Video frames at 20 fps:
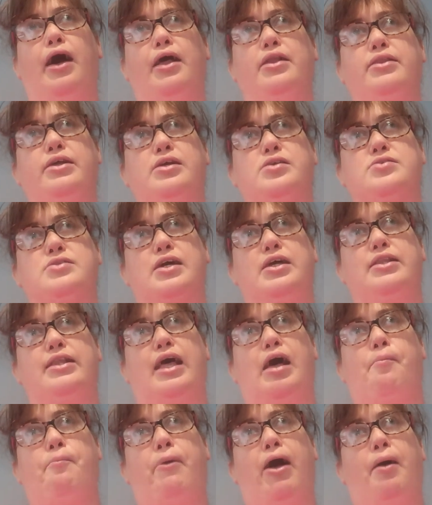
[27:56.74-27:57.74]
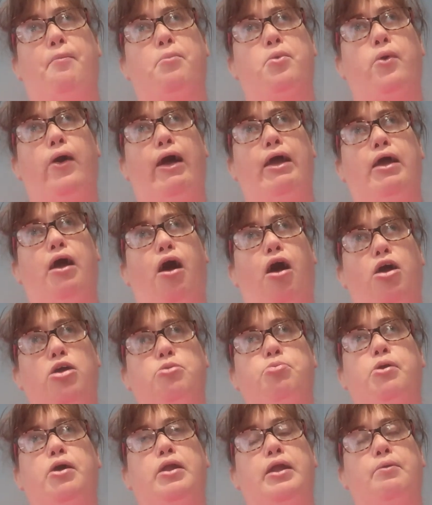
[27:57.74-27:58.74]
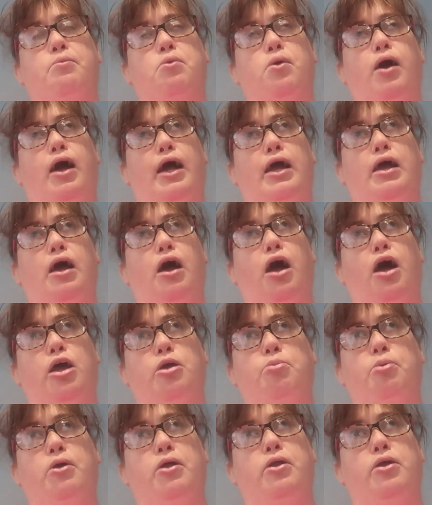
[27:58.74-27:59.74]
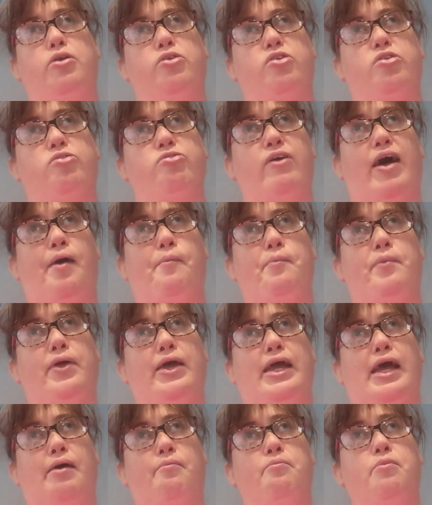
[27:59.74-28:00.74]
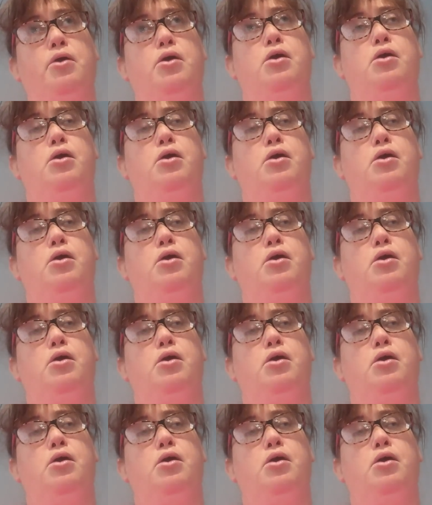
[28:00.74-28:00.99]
things like that, but I'm quite open as a family. I'm